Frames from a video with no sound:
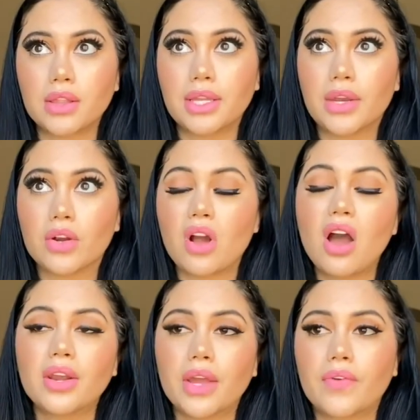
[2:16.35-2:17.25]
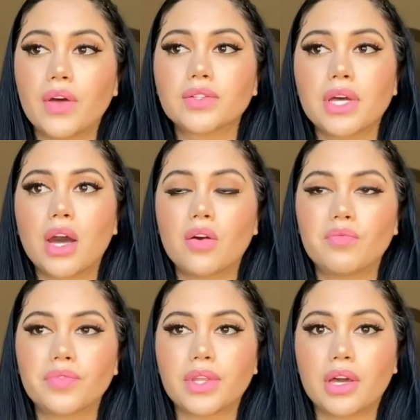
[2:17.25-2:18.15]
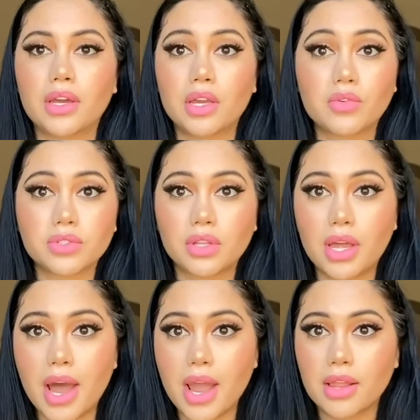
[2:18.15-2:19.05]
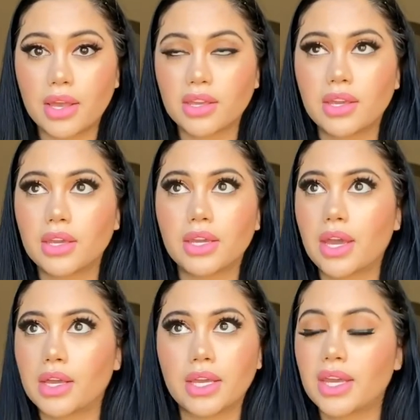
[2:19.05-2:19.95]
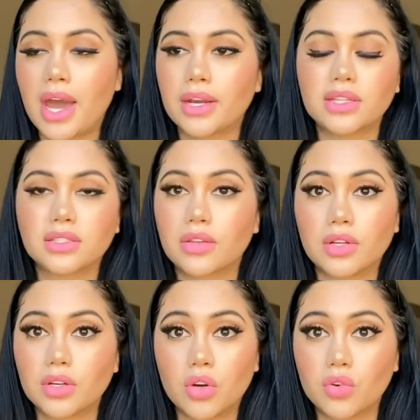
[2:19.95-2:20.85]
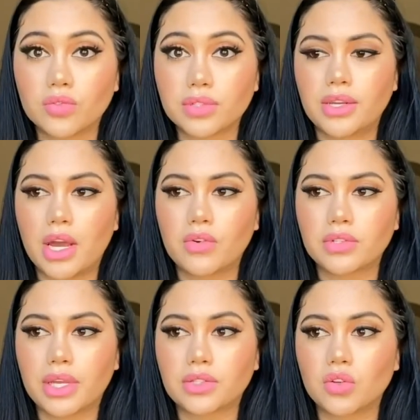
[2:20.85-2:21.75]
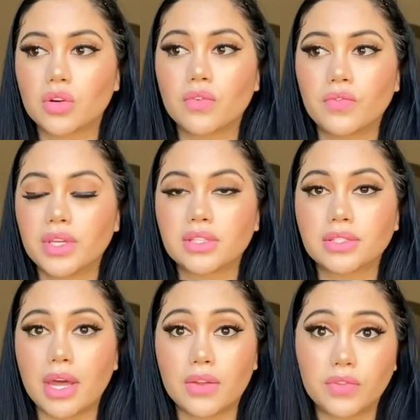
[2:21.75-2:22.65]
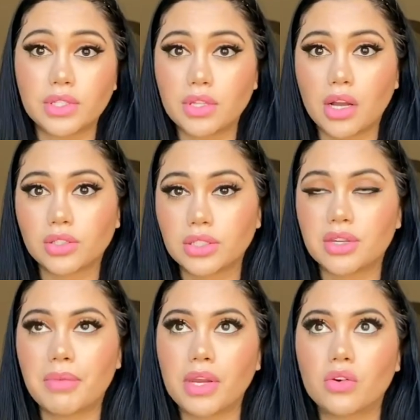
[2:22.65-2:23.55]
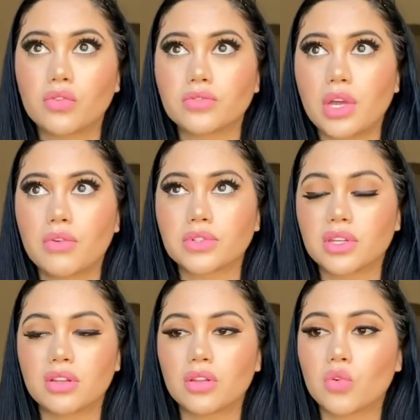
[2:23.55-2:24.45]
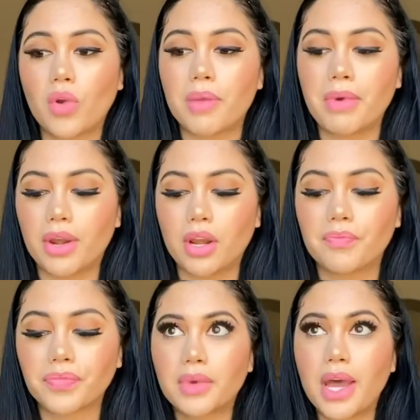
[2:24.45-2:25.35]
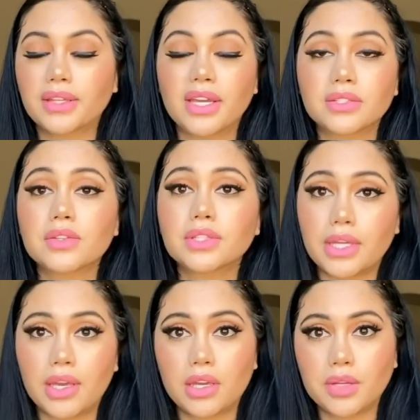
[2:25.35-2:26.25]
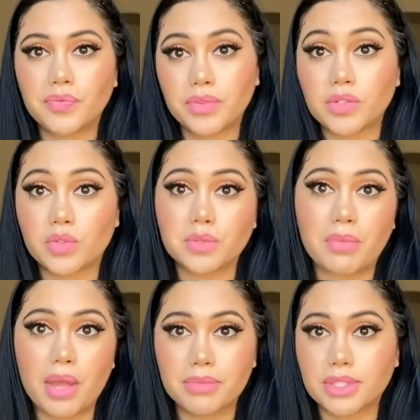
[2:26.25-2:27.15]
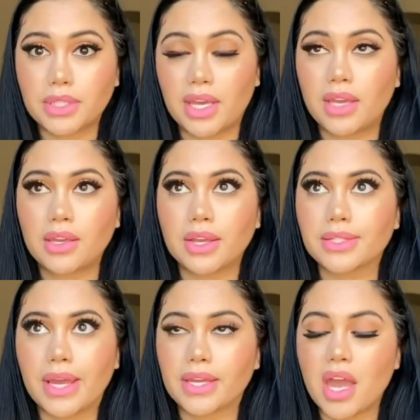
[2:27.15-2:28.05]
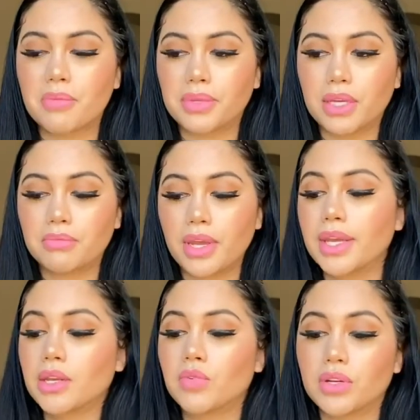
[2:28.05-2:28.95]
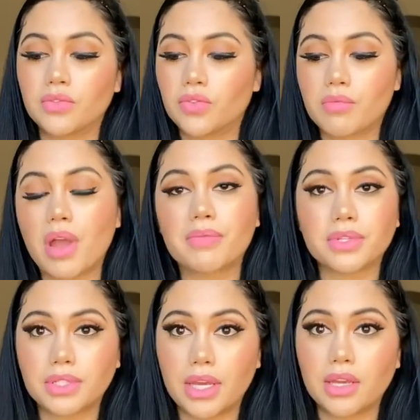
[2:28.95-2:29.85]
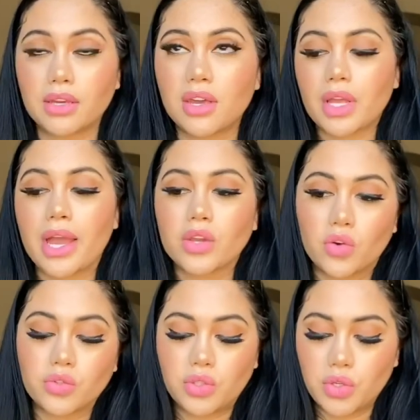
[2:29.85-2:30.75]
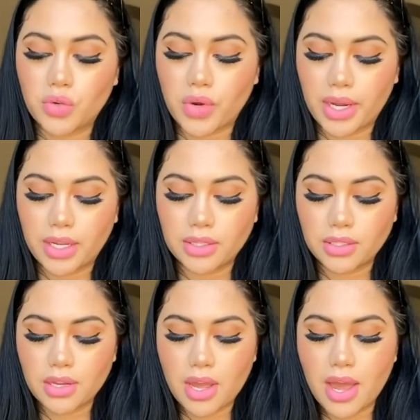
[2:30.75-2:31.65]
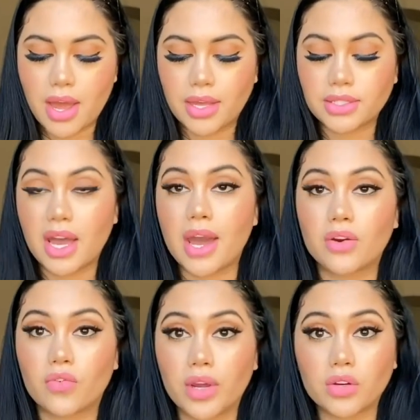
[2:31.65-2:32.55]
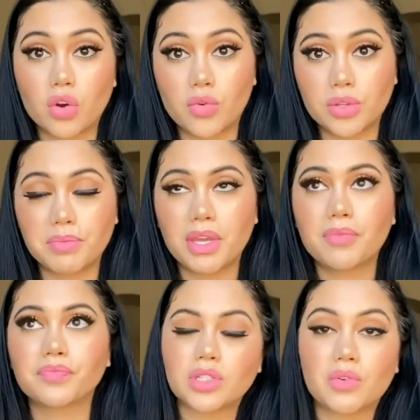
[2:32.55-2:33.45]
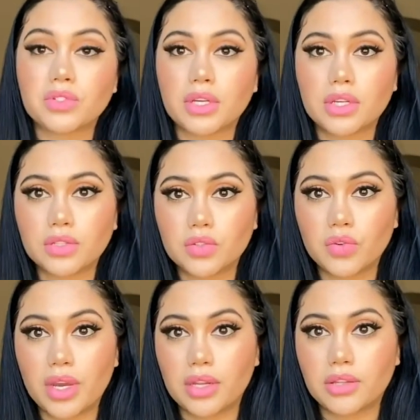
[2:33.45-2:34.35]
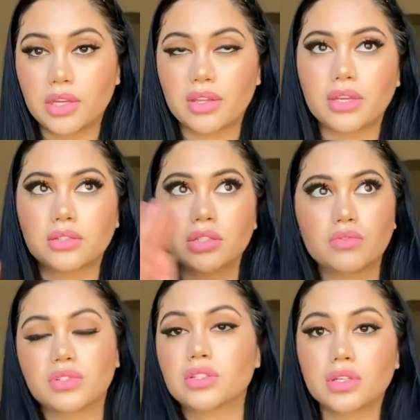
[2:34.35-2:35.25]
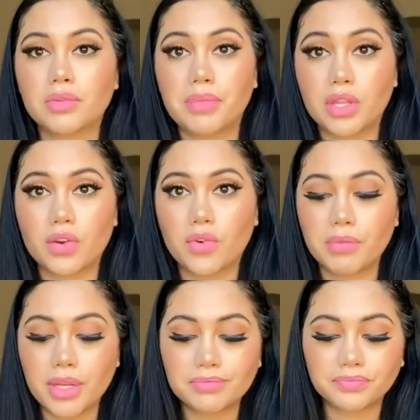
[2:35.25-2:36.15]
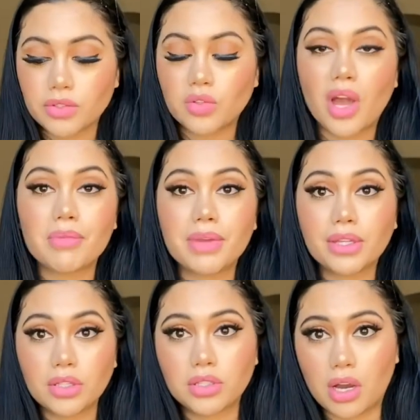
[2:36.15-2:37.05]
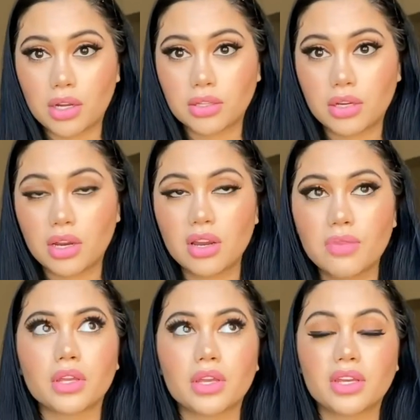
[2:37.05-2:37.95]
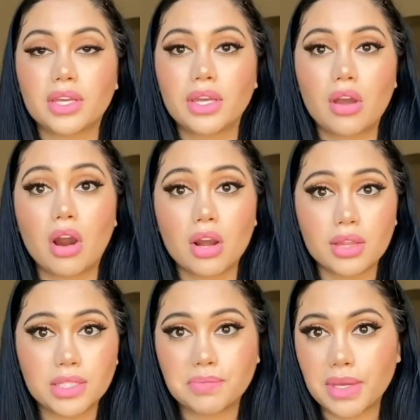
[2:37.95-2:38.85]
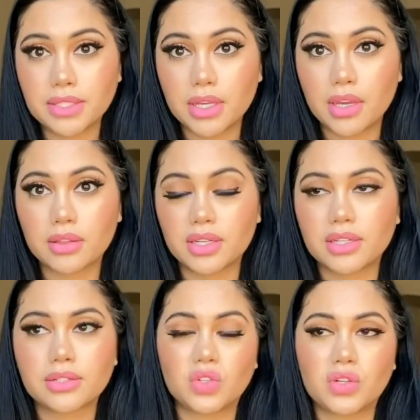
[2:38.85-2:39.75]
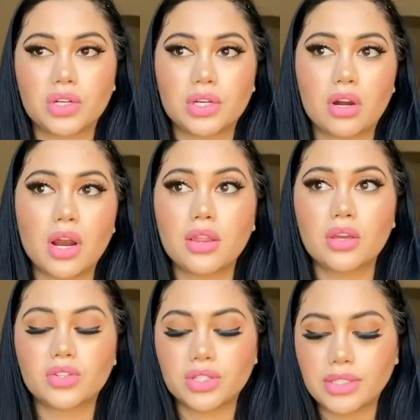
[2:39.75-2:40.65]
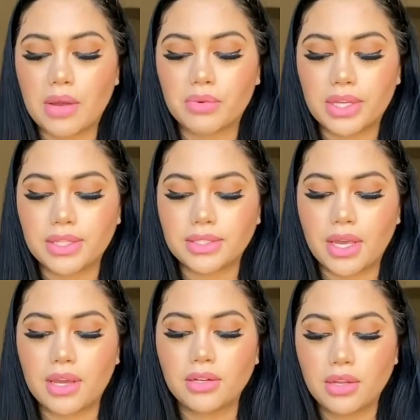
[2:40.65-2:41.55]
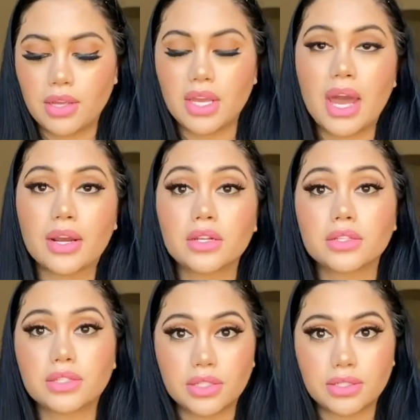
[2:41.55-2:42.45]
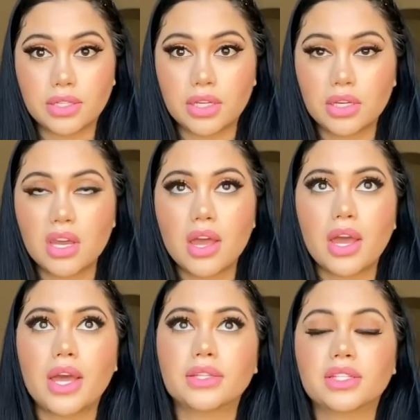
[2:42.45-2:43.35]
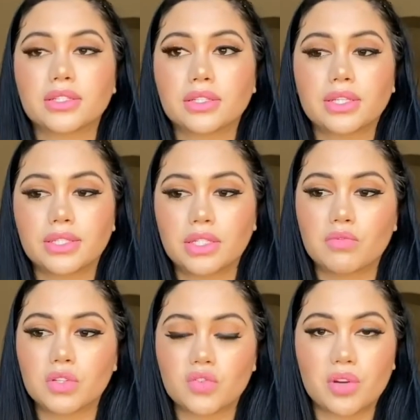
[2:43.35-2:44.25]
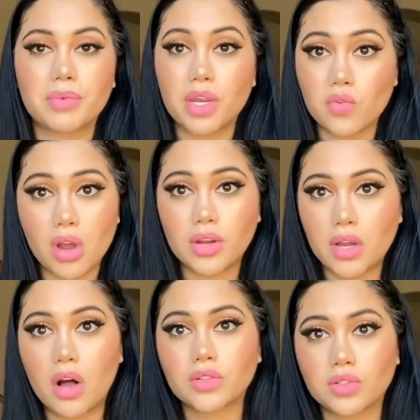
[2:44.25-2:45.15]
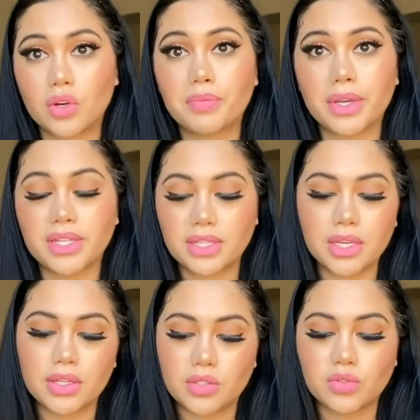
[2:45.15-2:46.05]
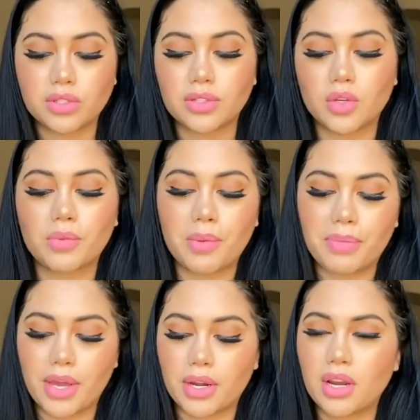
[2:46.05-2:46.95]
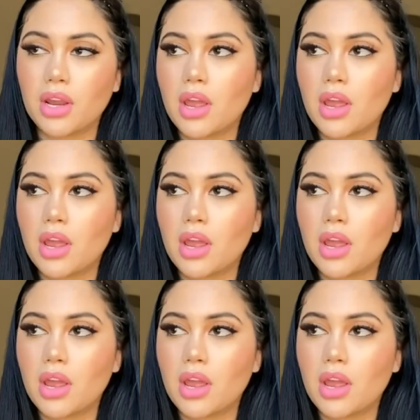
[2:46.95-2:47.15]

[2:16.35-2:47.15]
Later on, I found out that it was a lie. Like, he hadn't done their nose. And I was like so convinced that if this doctor did my nose, I was gonna look way better. At the end of the day, this was my mistake and I can't blame anyone for my mistake. I go to Ukraine and I had a friend go with me. She wasn't gonna do anything, like, she was just gonna be there for me. So I meet the doctor. He hardly speaks English. You could hardly understand what he said. He had an assistant and his assistant was from Iran also, but his English was a little bit better.